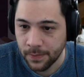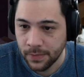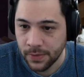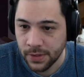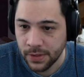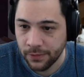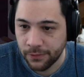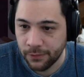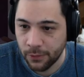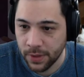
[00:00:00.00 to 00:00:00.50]

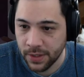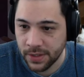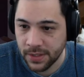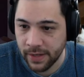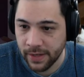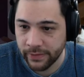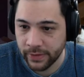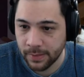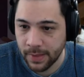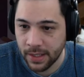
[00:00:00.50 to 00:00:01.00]
So
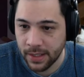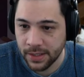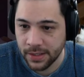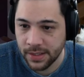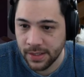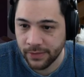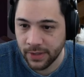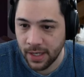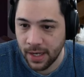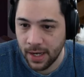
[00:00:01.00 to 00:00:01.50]
47 minus
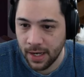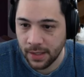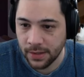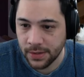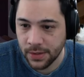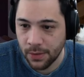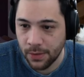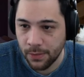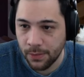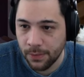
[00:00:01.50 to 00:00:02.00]
78,
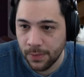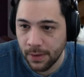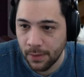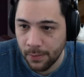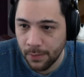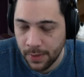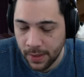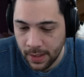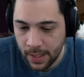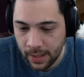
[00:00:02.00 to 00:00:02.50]
so
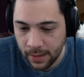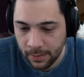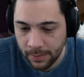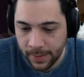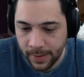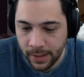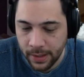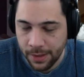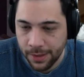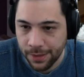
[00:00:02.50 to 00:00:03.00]
we got
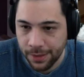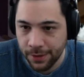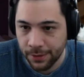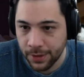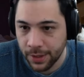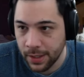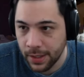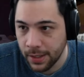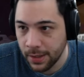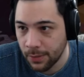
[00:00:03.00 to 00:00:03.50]
about a
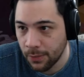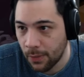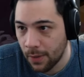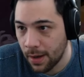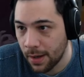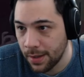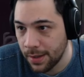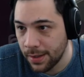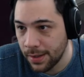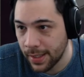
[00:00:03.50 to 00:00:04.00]

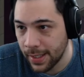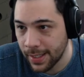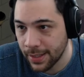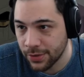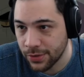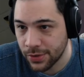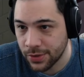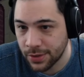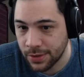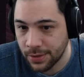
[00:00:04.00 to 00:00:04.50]

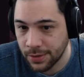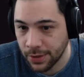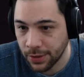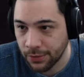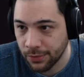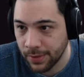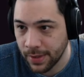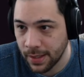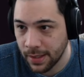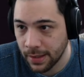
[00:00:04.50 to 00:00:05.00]
31-ish
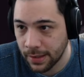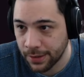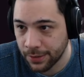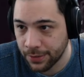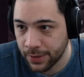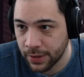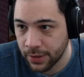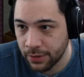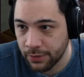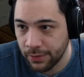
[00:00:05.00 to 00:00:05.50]
degree,
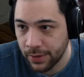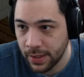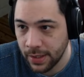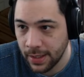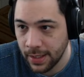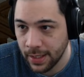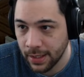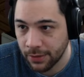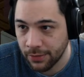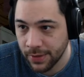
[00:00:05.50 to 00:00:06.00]
30 degree
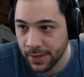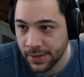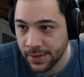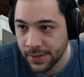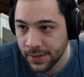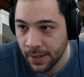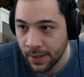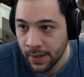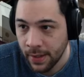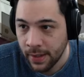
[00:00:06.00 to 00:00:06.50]
increase.